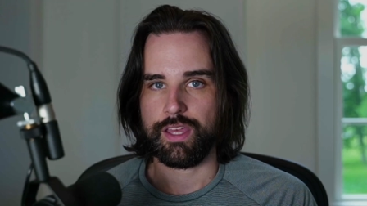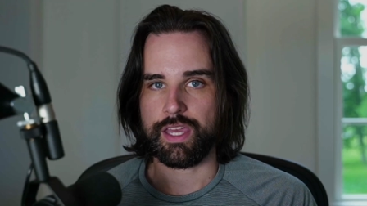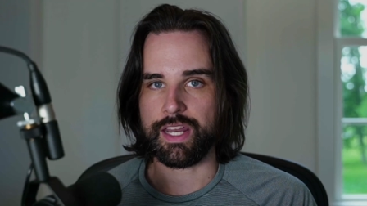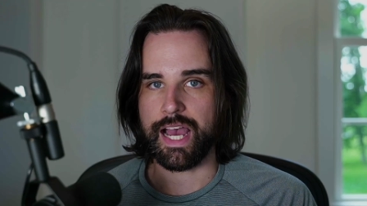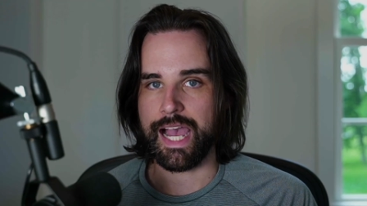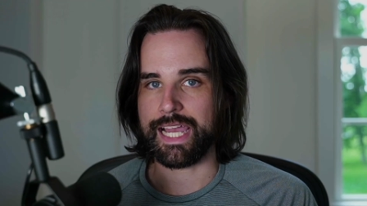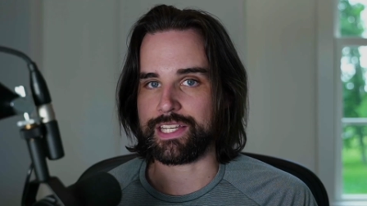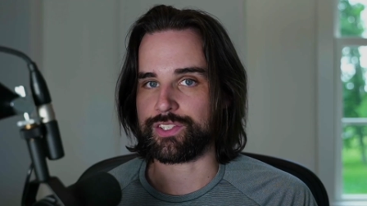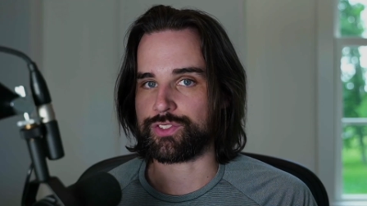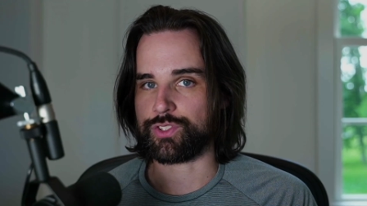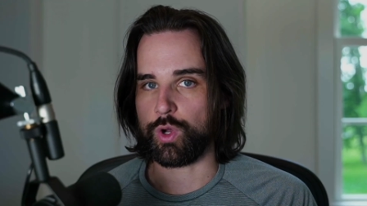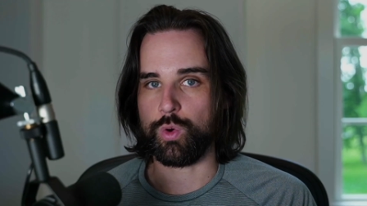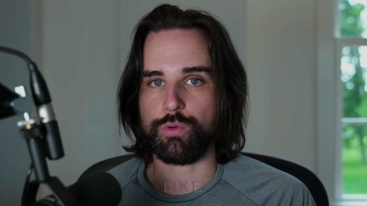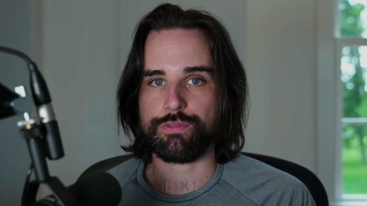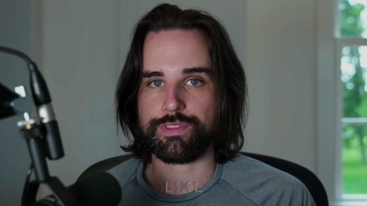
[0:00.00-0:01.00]
And I
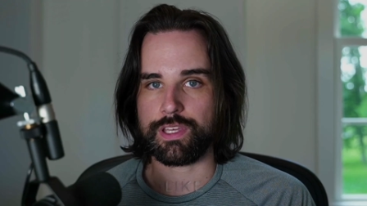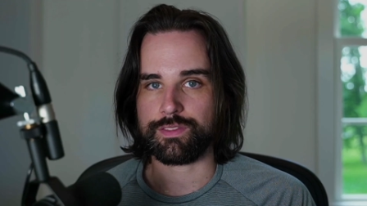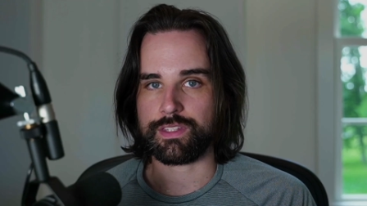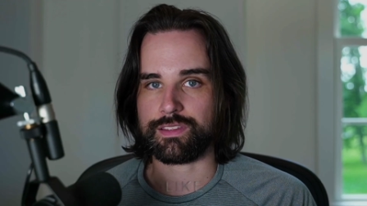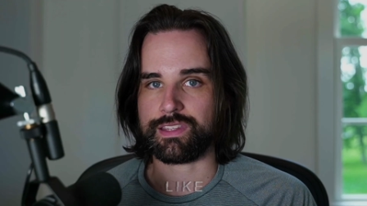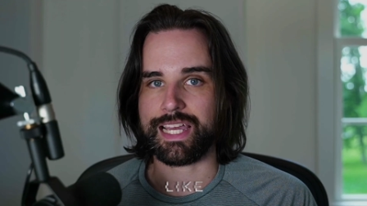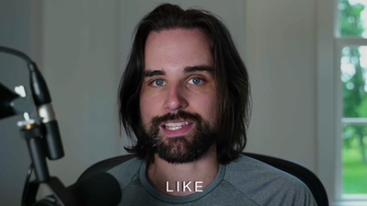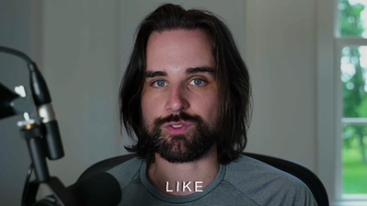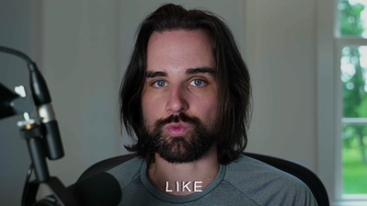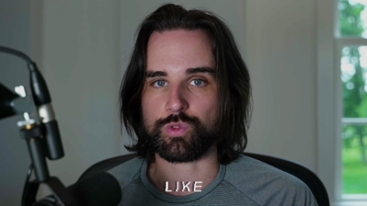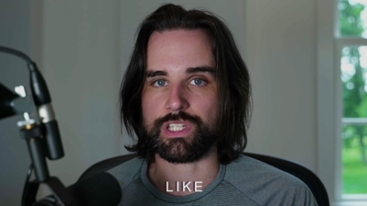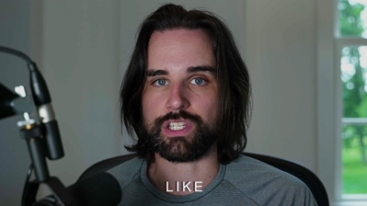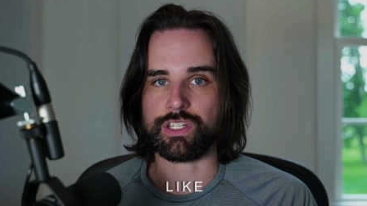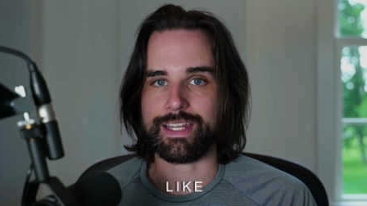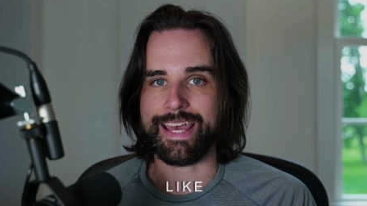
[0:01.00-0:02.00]
don't think that that's
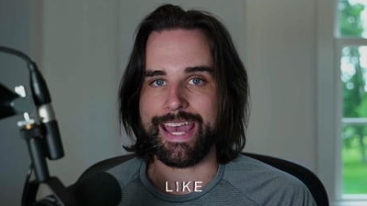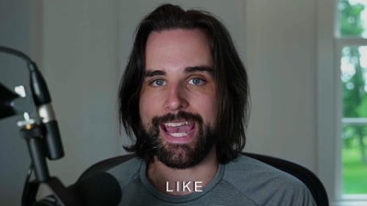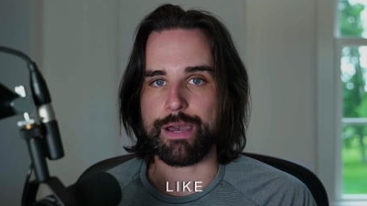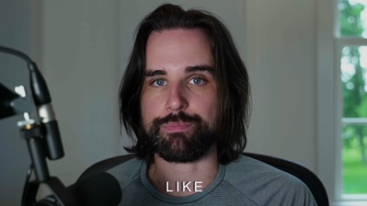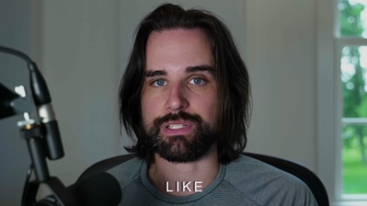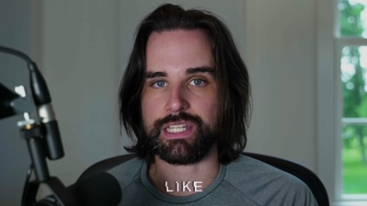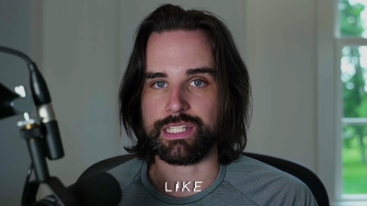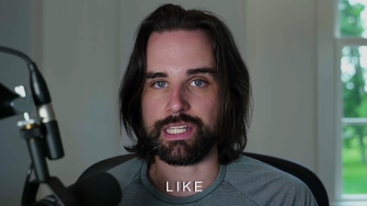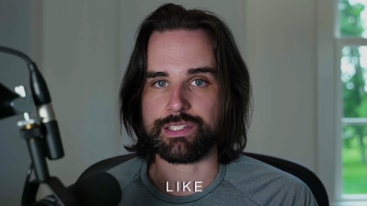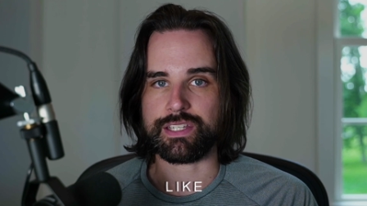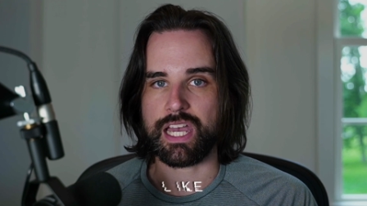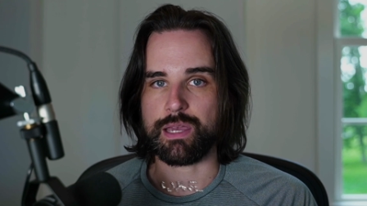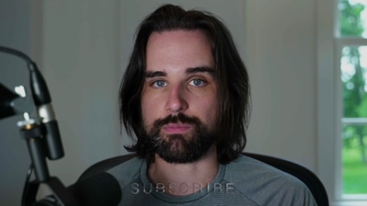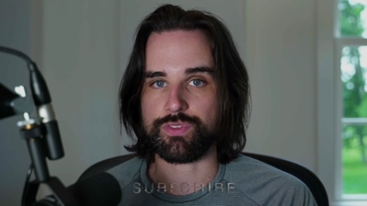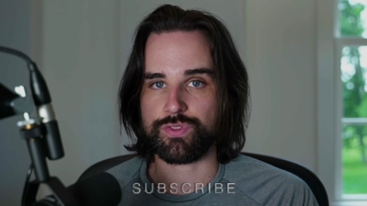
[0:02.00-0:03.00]
really going to happen
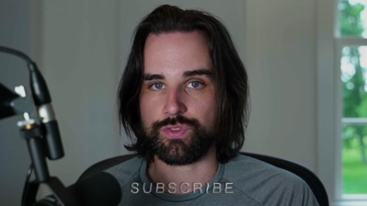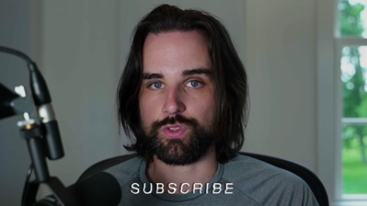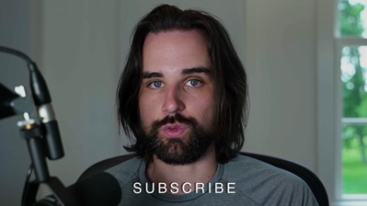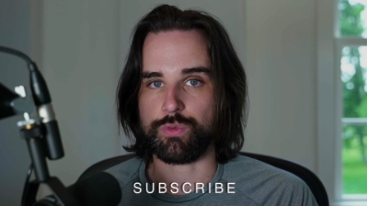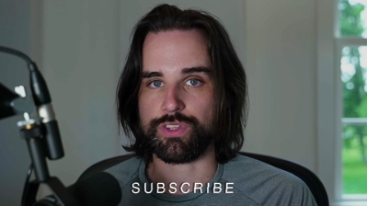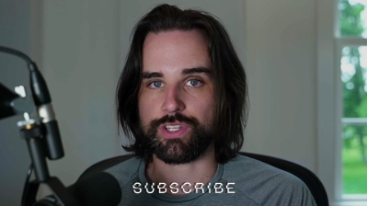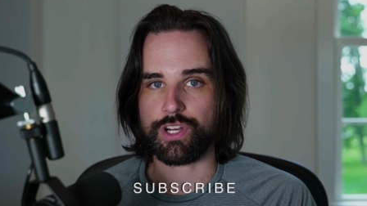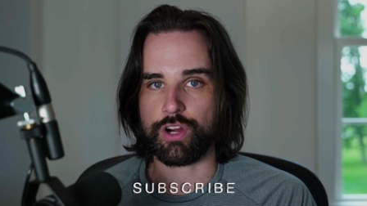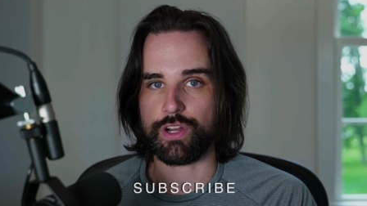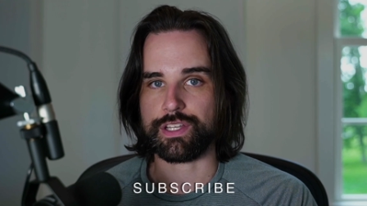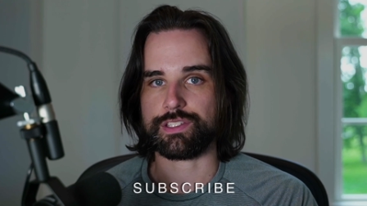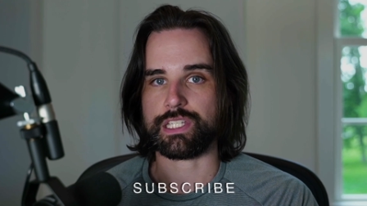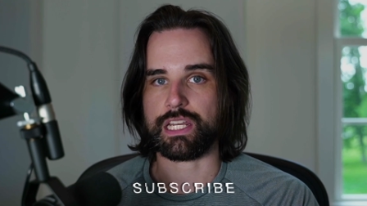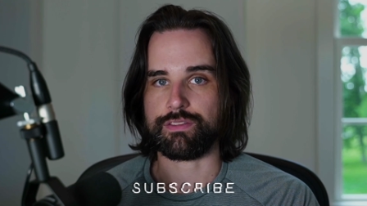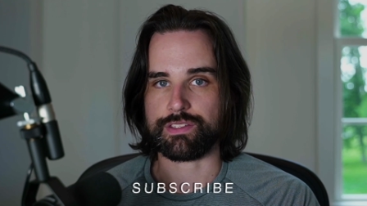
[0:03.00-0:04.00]
anytime soon with the current
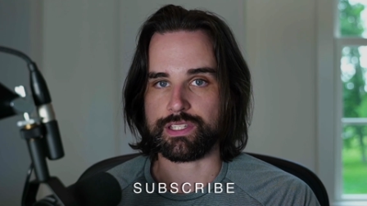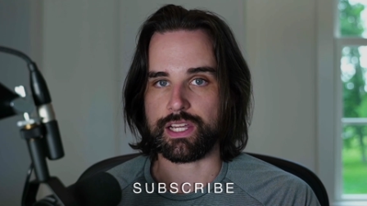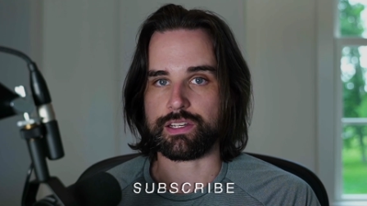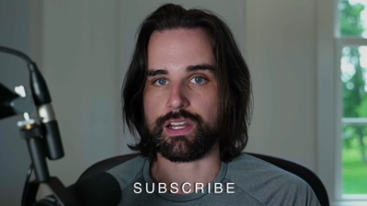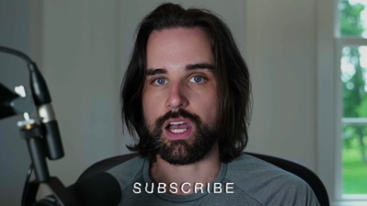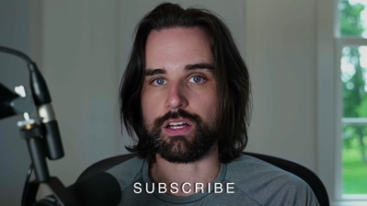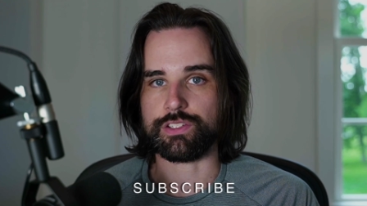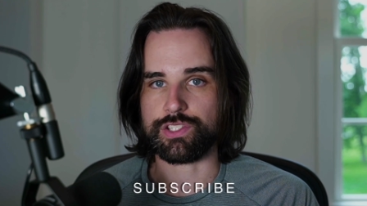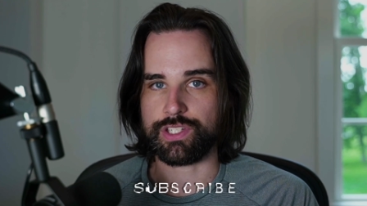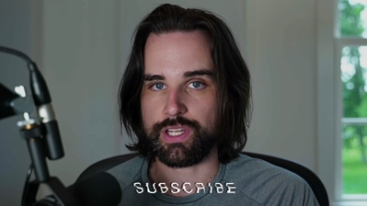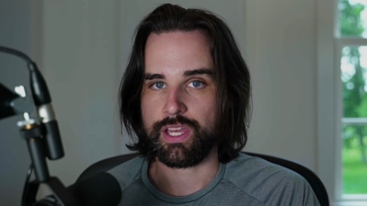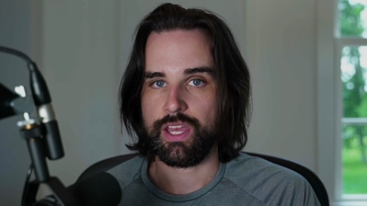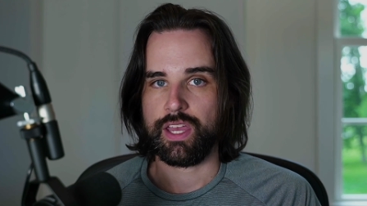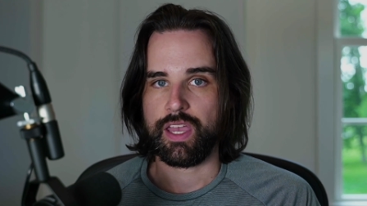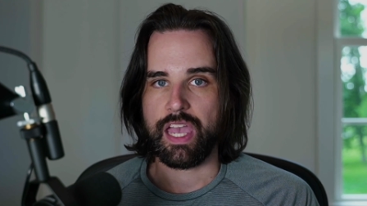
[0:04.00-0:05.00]
state of the technology.
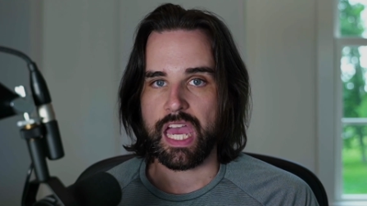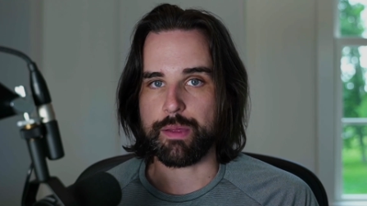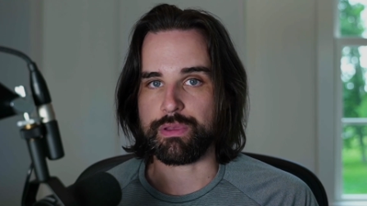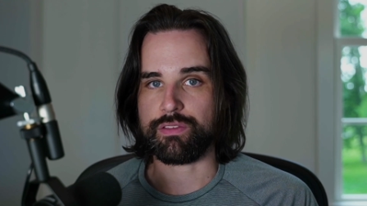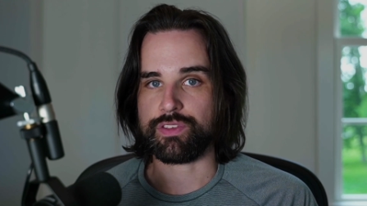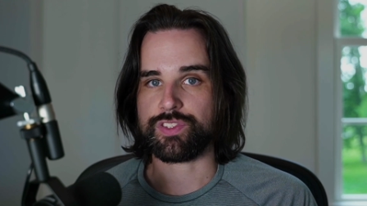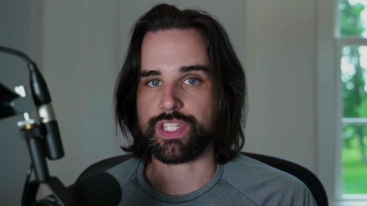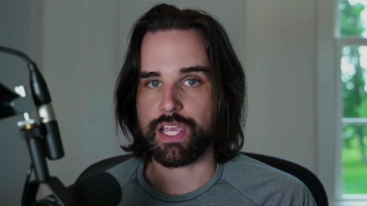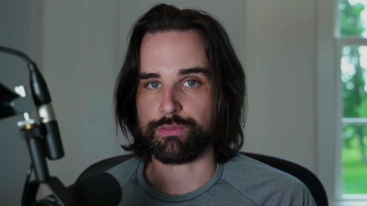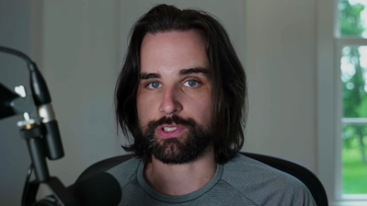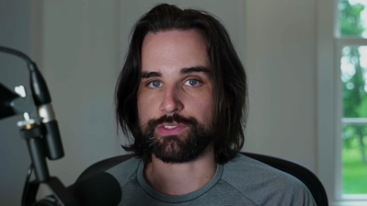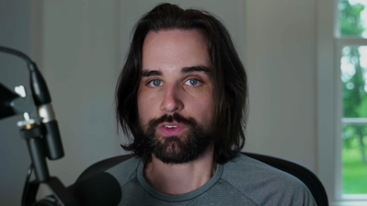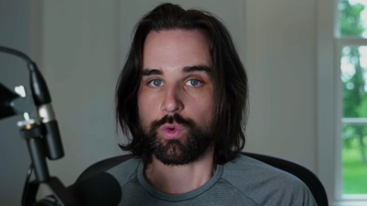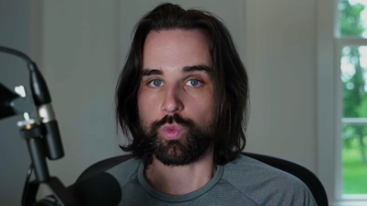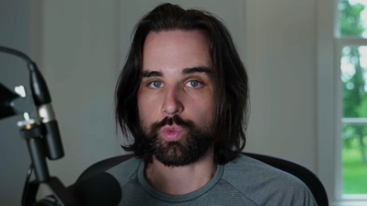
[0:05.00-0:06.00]
And I'm going to give you several
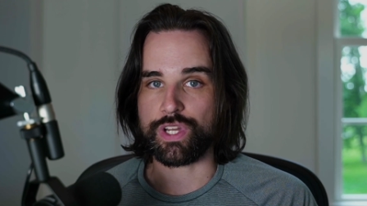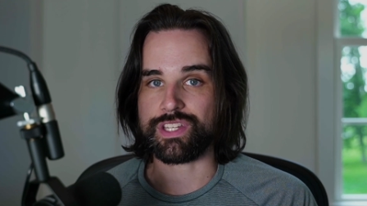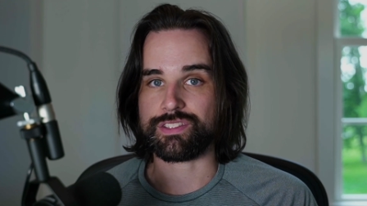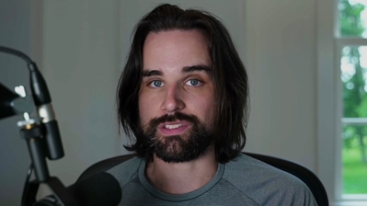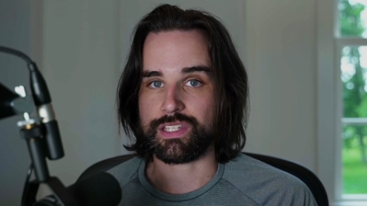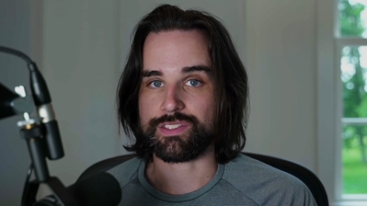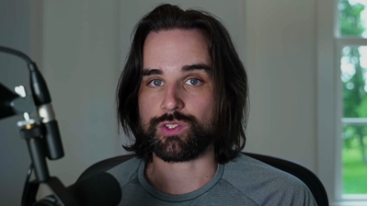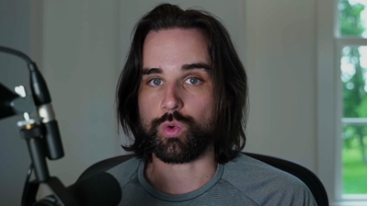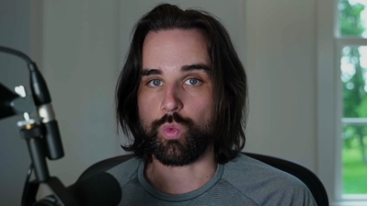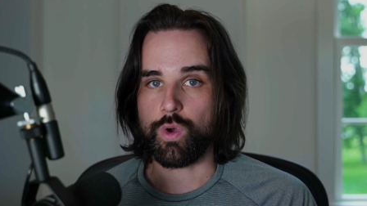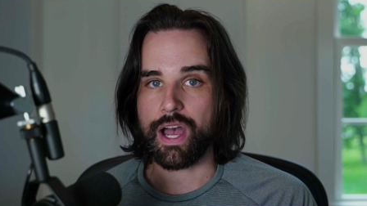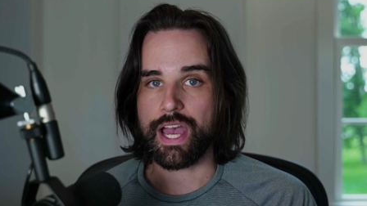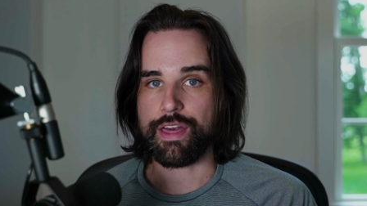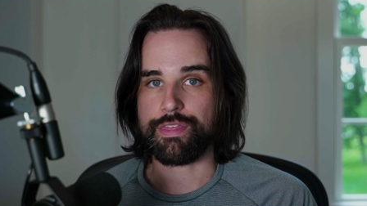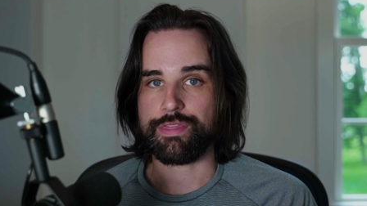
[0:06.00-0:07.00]
different reasons as to
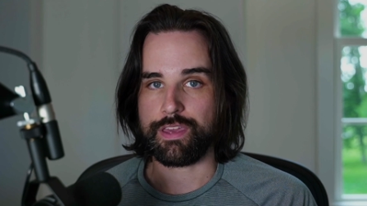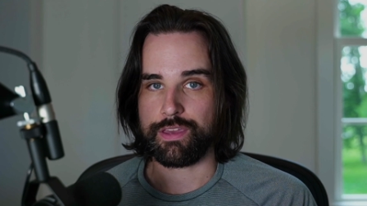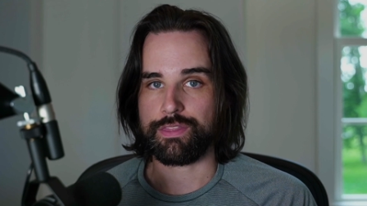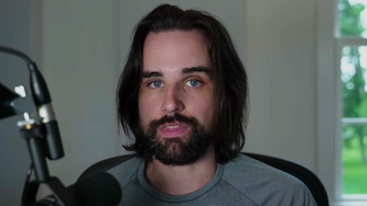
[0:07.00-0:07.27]
why I think